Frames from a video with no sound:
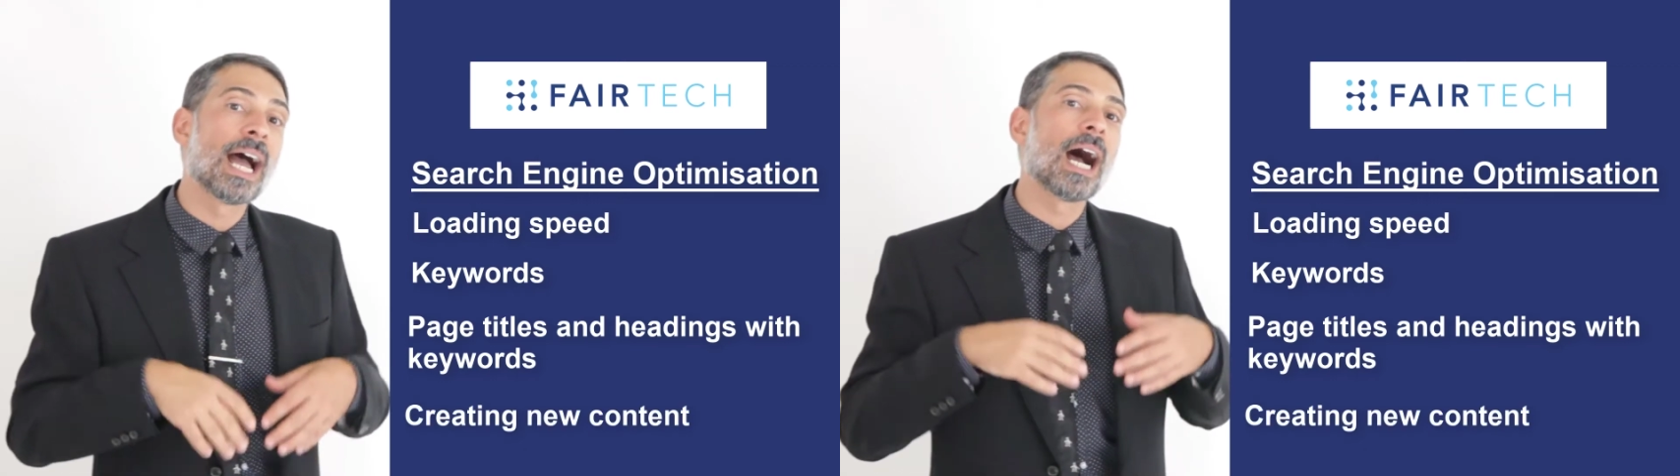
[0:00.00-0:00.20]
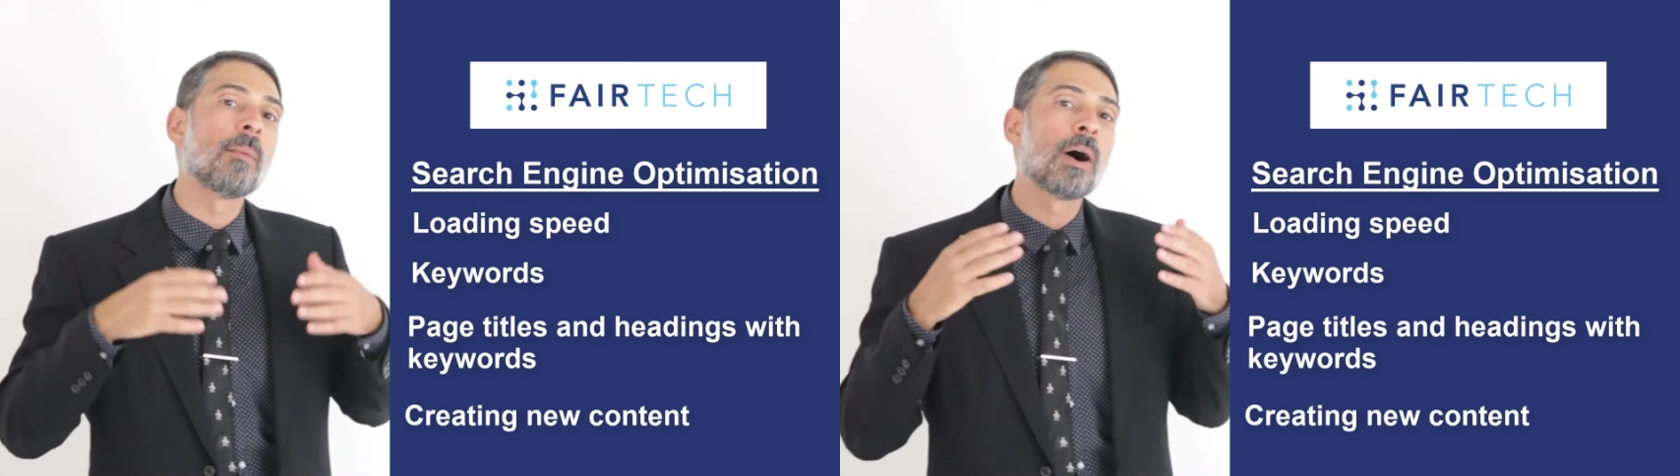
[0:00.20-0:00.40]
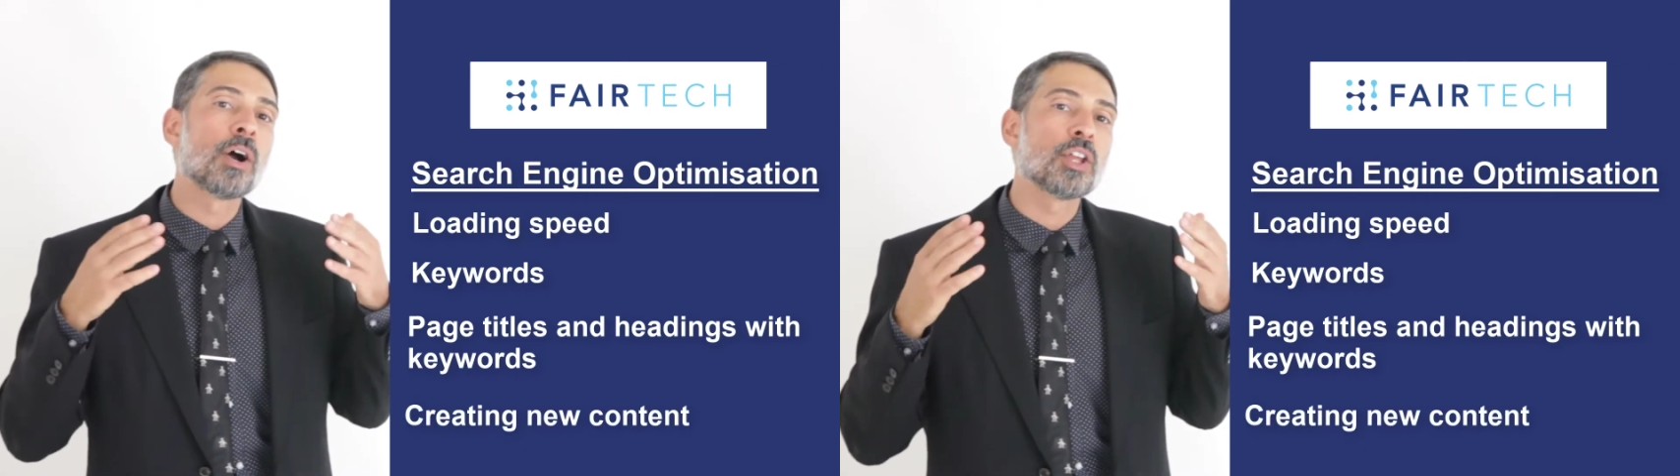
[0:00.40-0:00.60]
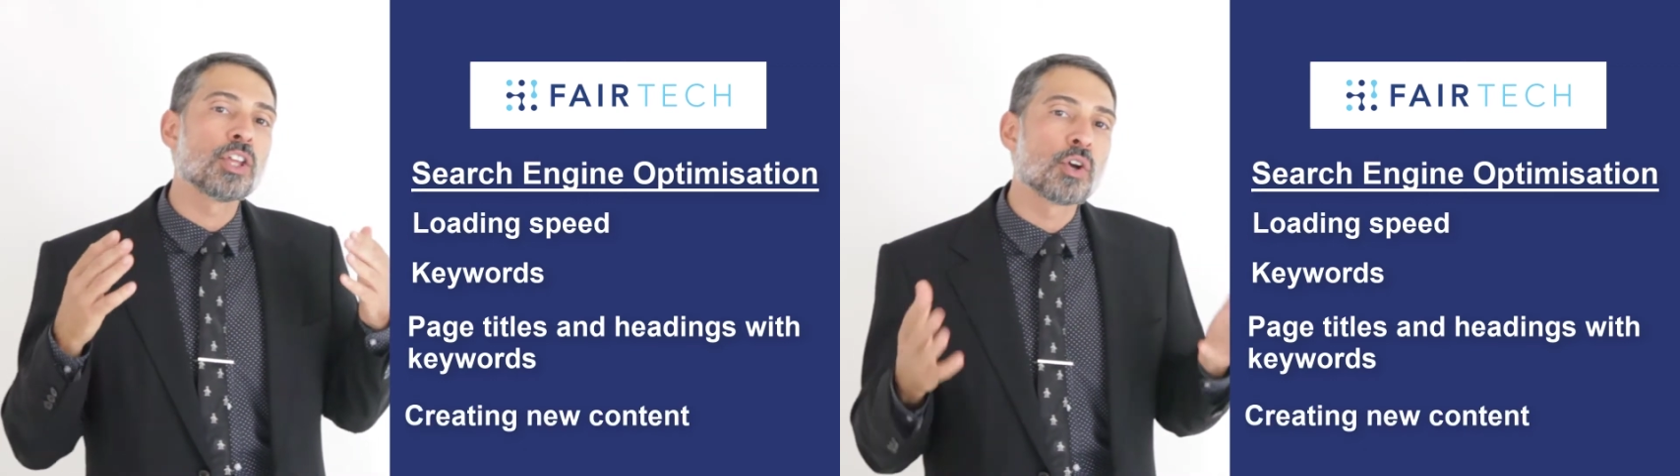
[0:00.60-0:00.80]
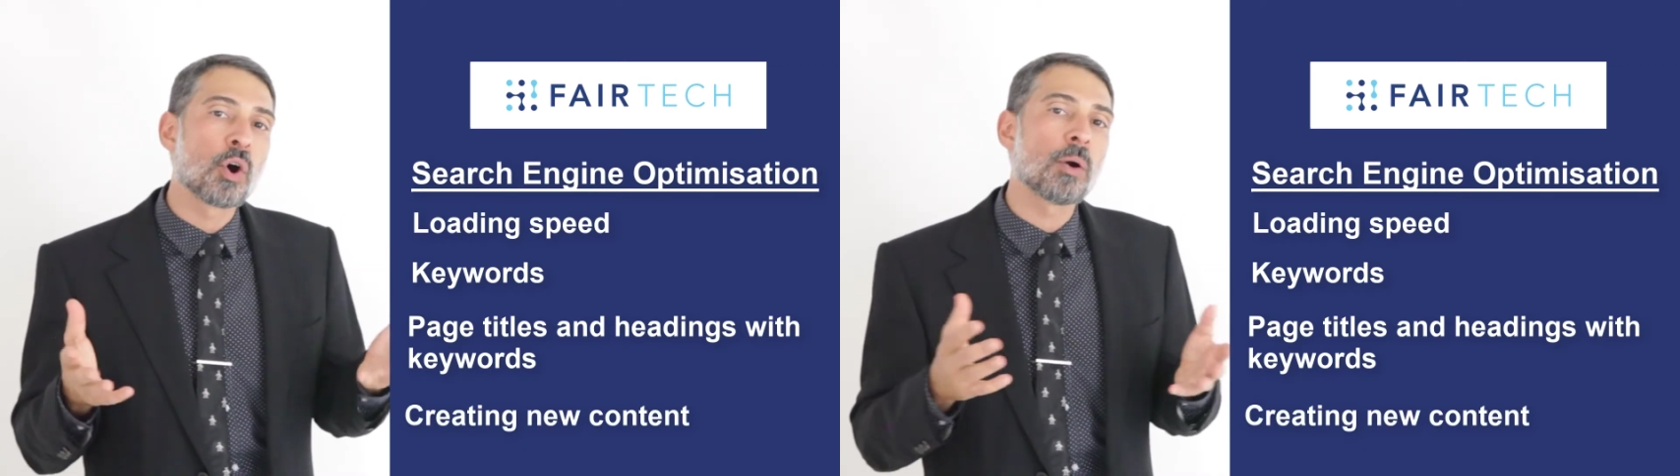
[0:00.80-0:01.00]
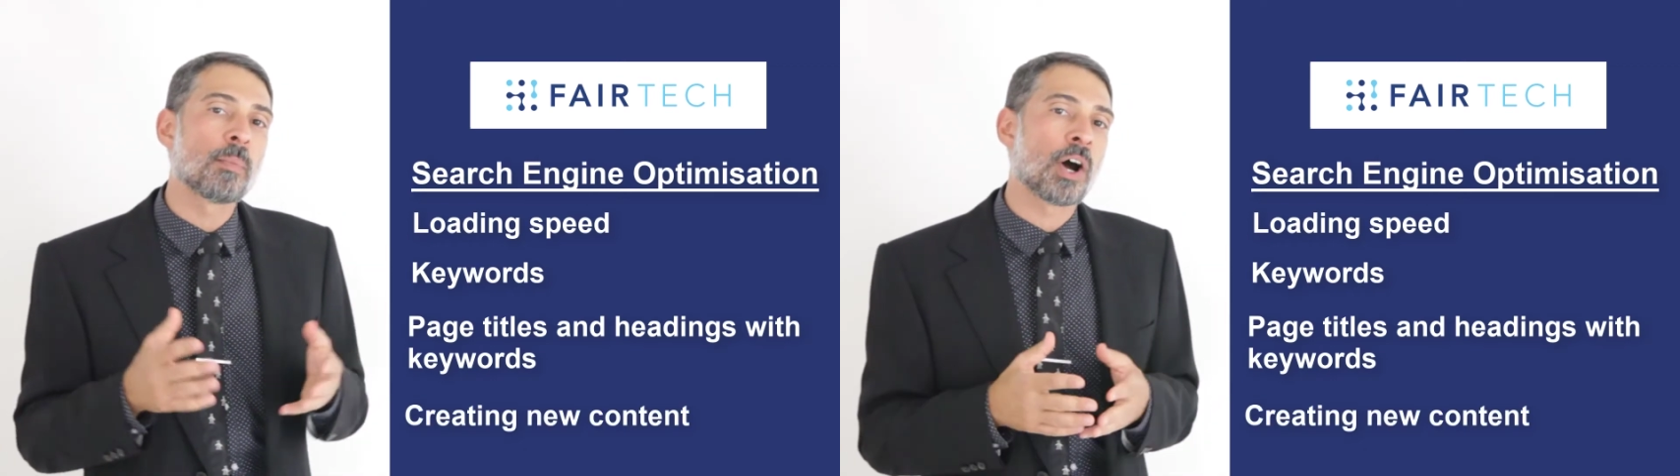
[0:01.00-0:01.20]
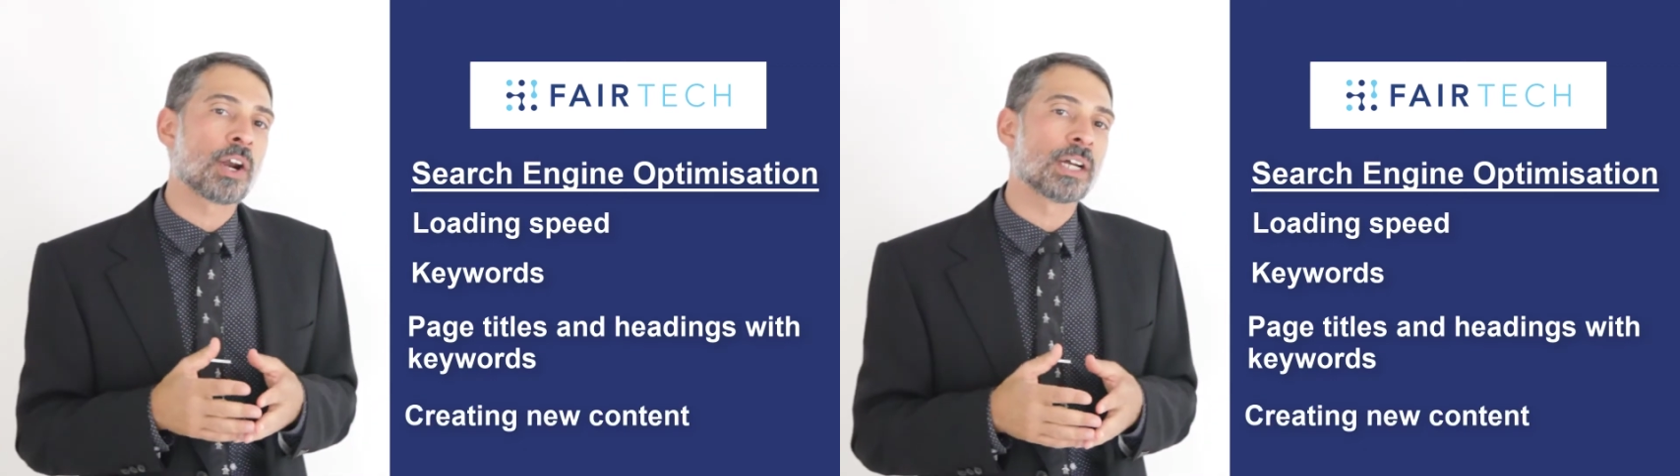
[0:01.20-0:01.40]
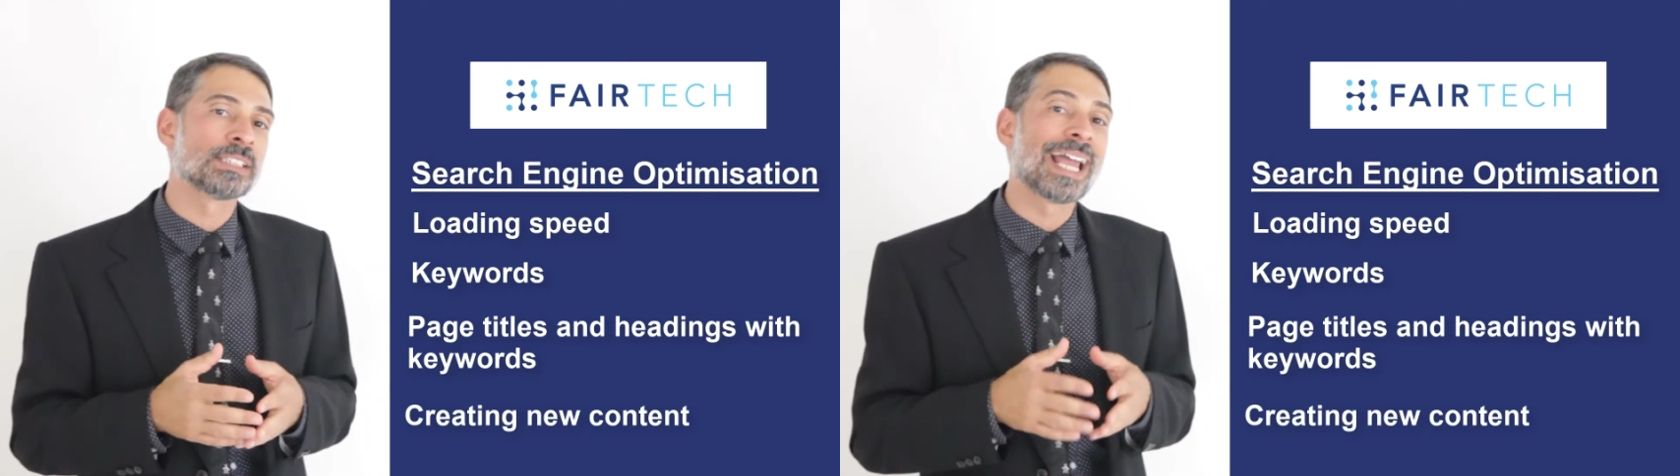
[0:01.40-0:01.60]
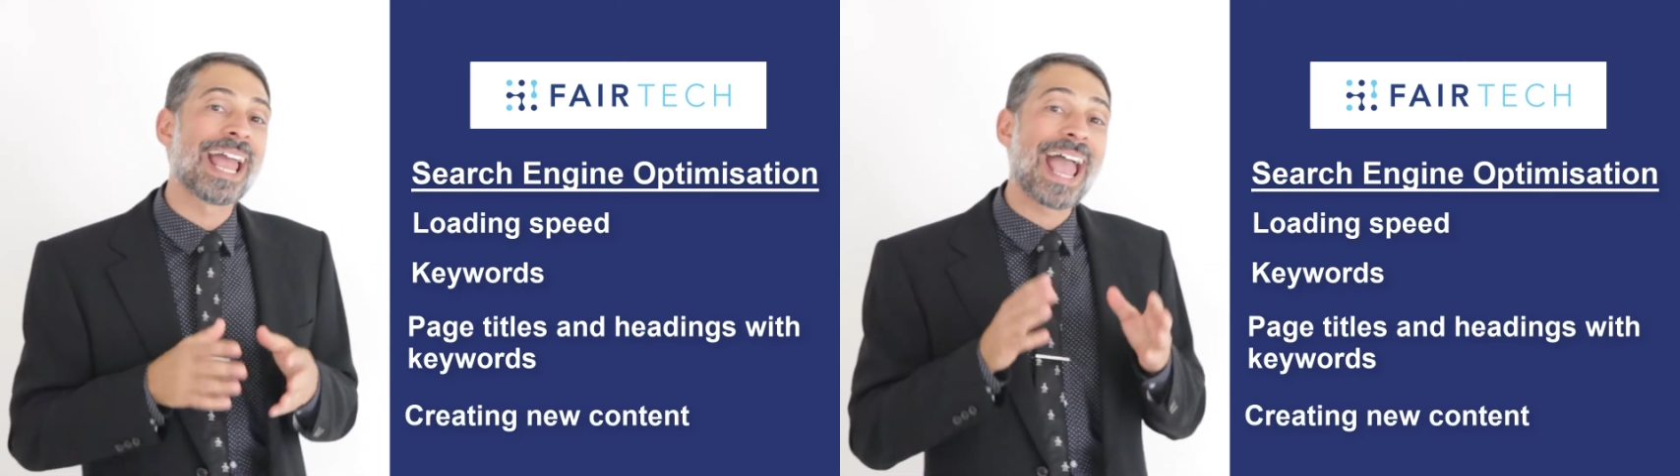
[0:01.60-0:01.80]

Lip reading: about your products